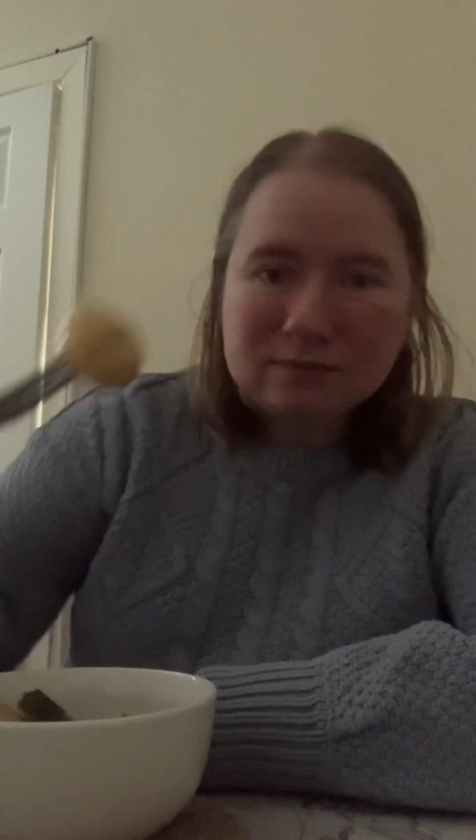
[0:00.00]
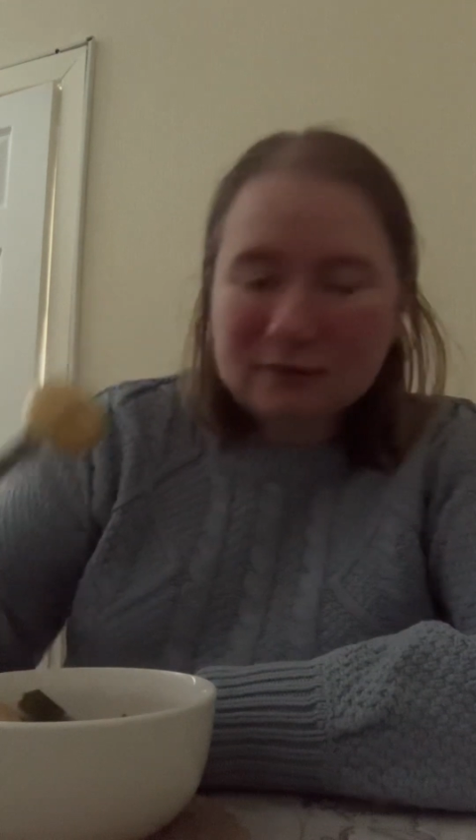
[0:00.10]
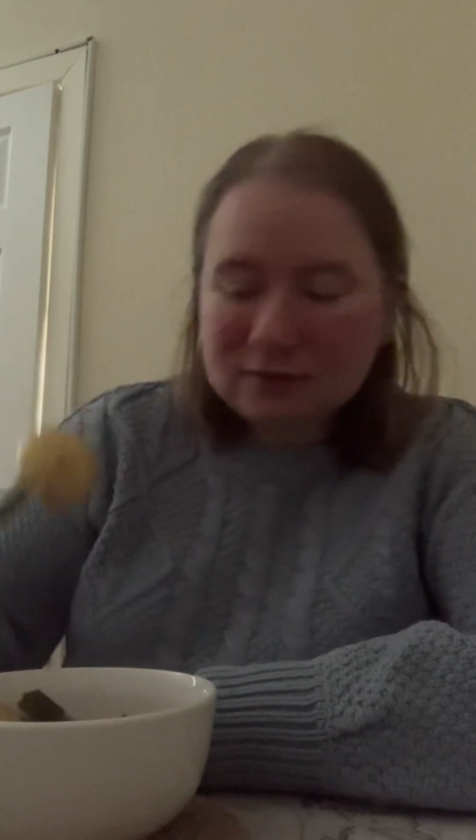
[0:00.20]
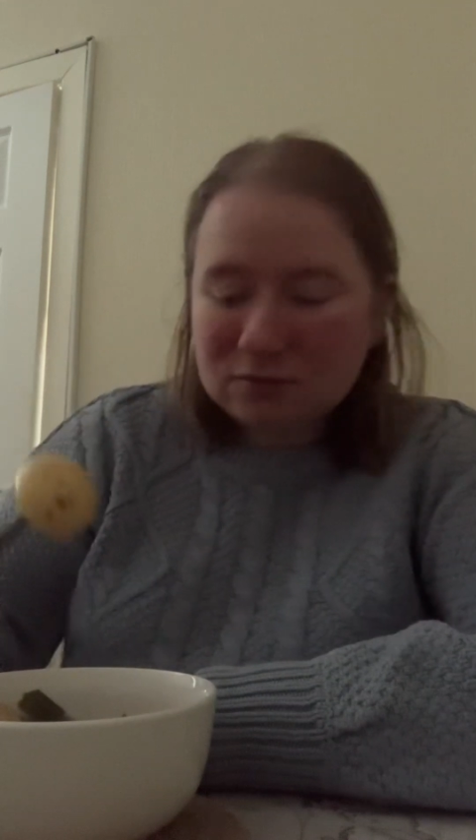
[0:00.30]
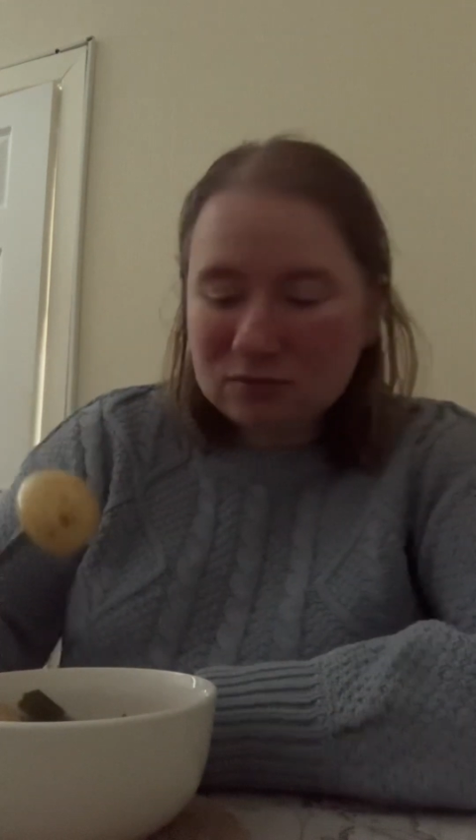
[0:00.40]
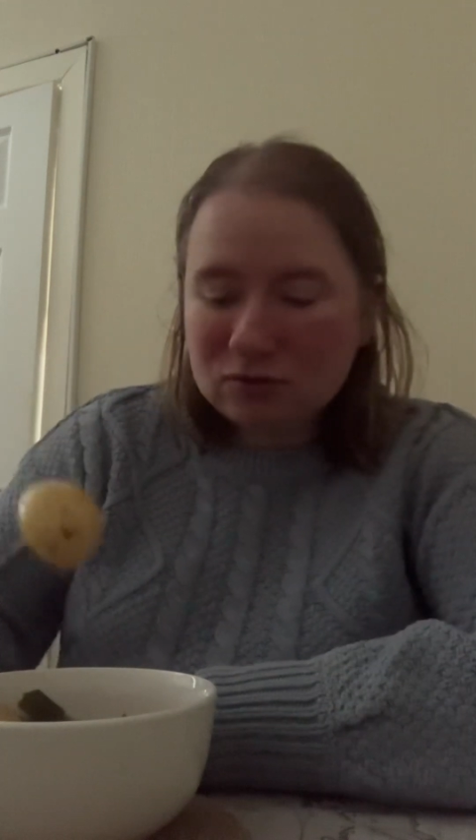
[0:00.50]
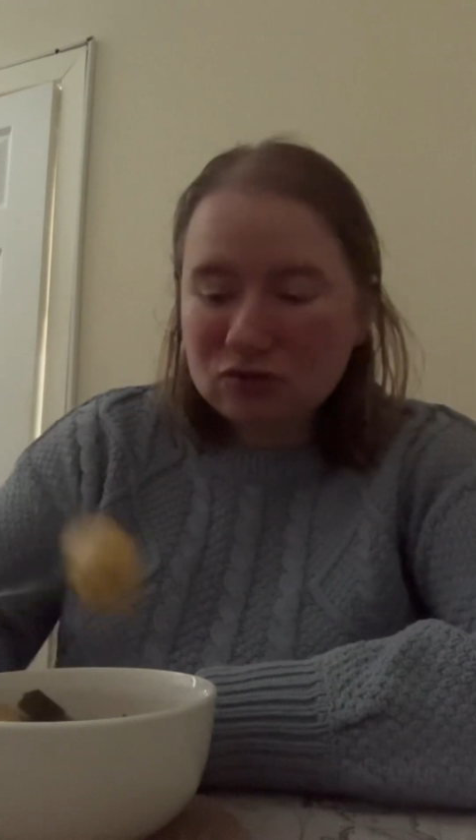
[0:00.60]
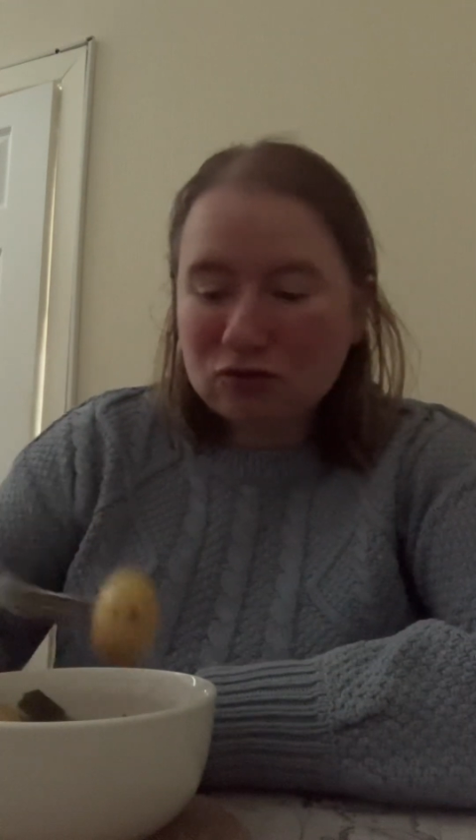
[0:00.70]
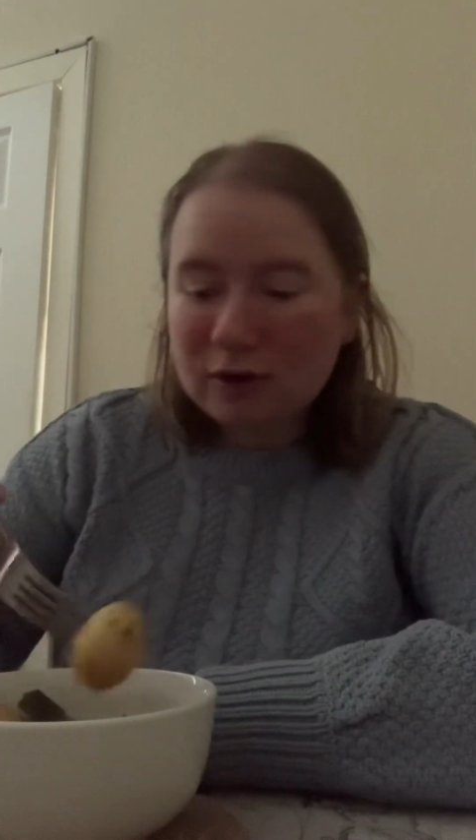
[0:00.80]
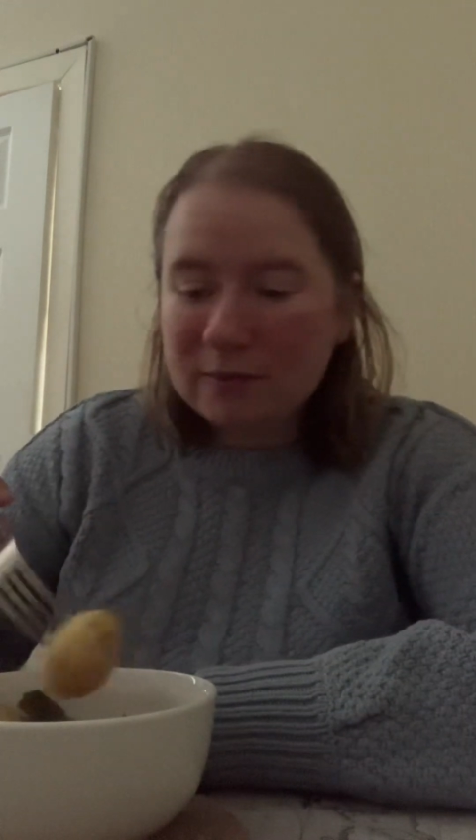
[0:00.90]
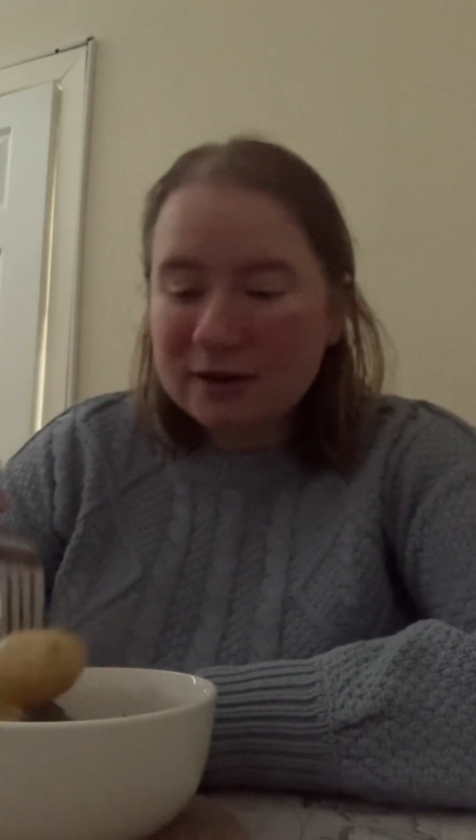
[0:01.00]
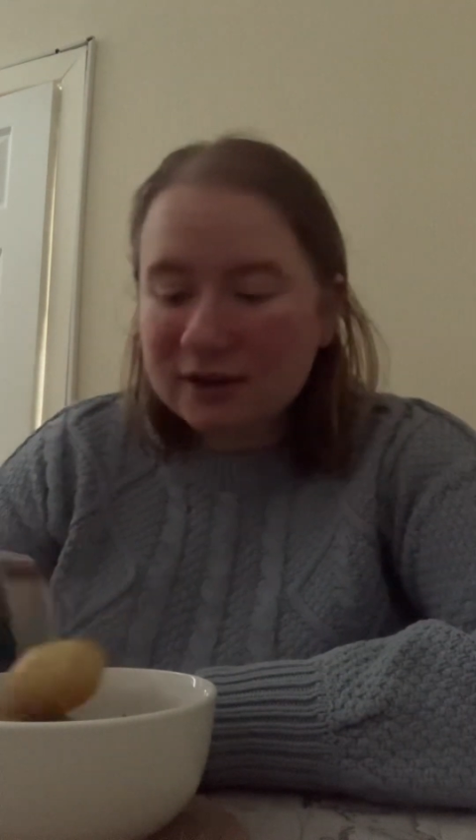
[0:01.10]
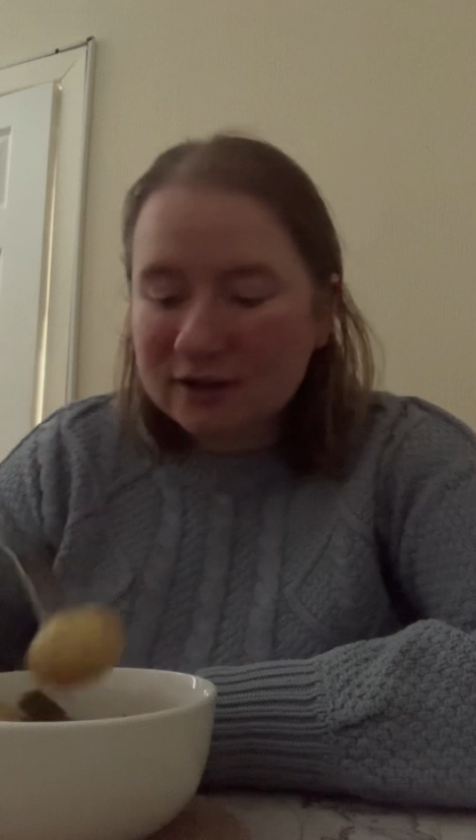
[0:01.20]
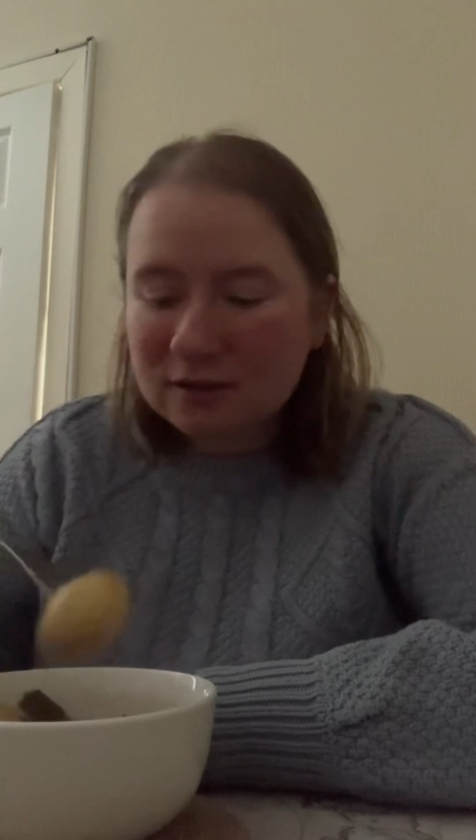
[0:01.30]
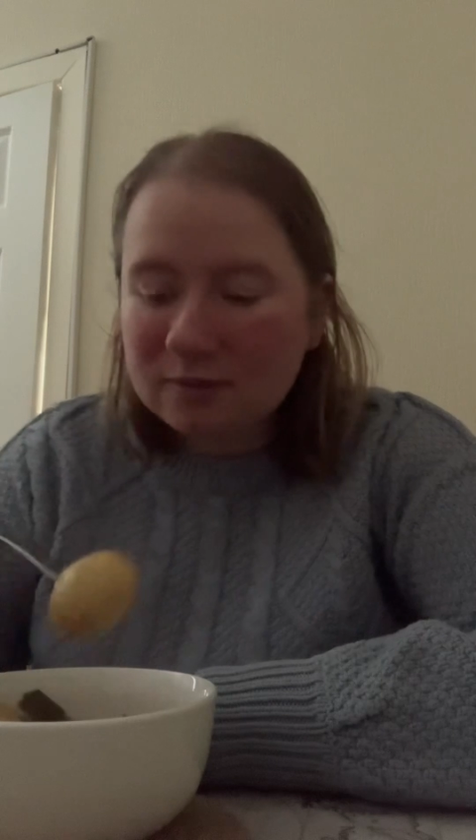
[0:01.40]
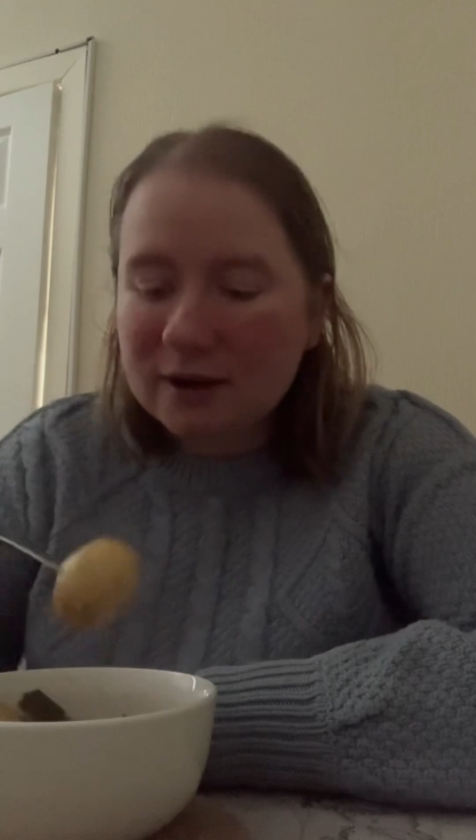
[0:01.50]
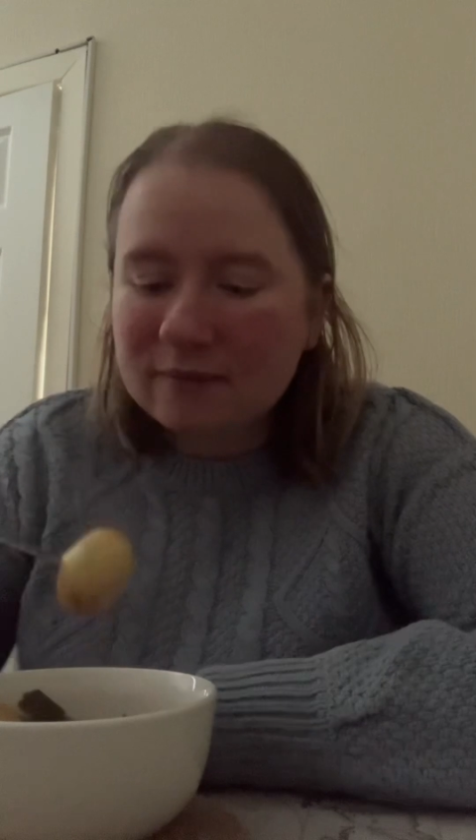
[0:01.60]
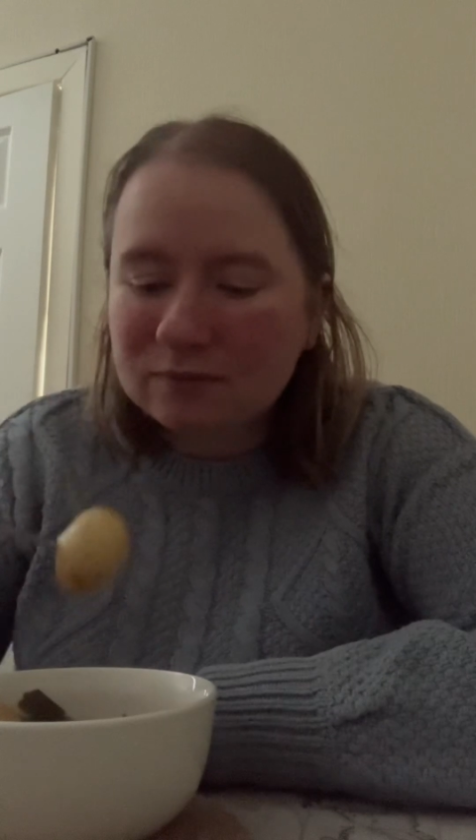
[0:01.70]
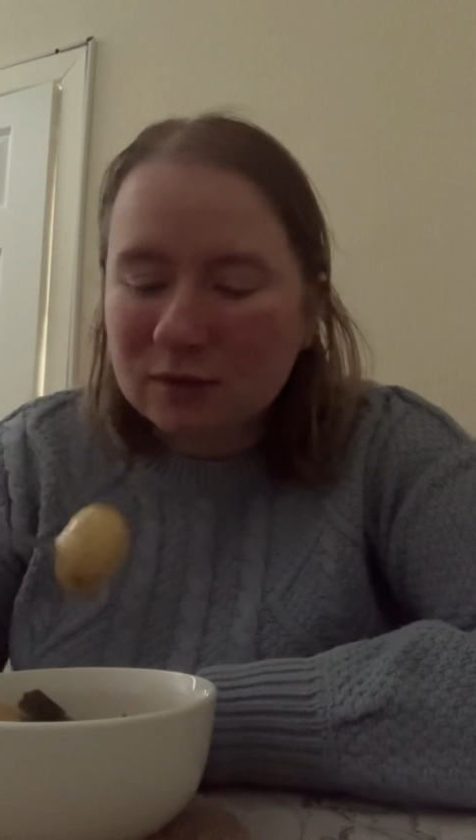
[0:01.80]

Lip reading: It's dripping a little bit.